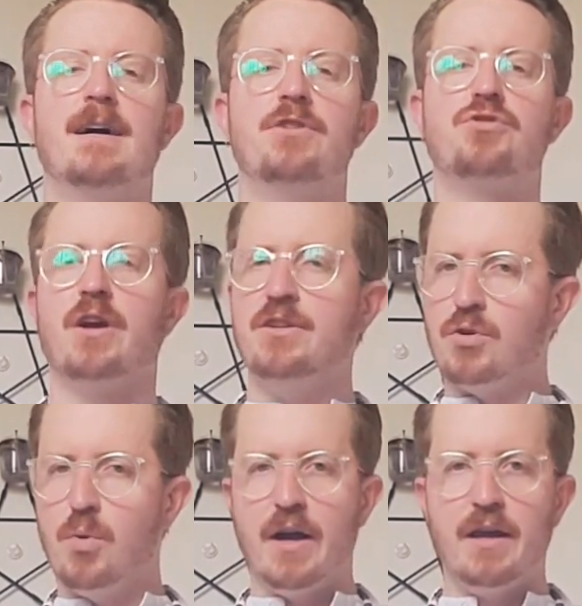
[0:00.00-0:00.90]
trying to
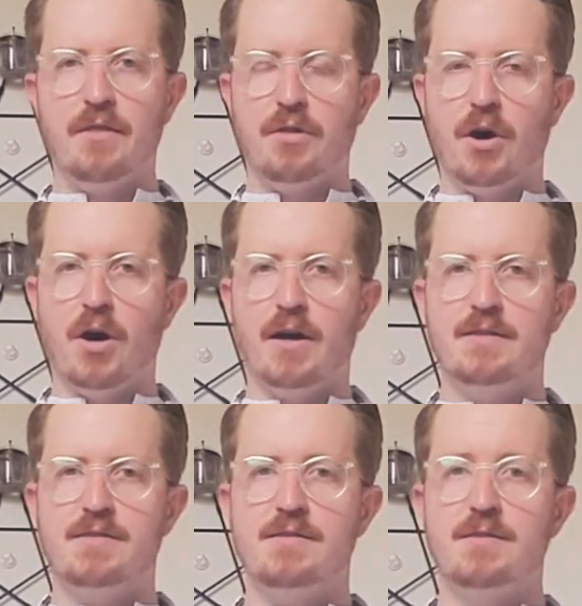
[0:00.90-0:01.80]
quiet
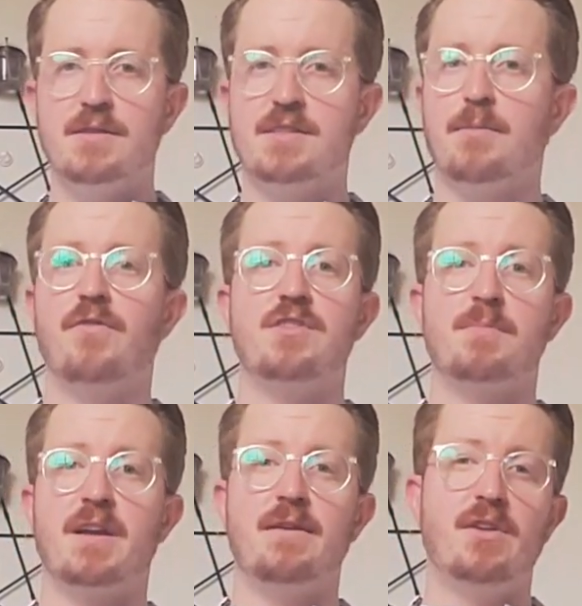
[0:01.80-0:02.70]
thoughts. Some of us
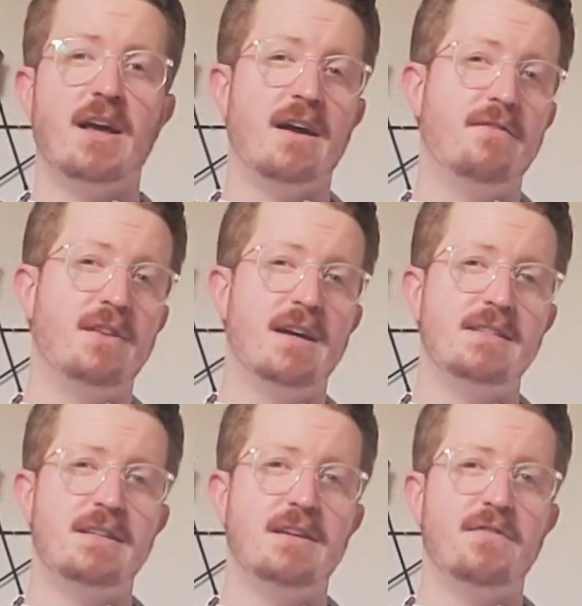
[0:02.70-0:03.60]
might even have the
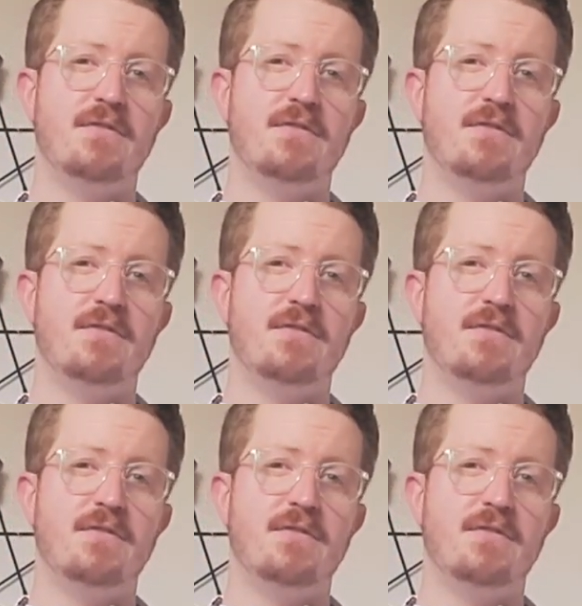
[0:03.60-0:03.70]
idea of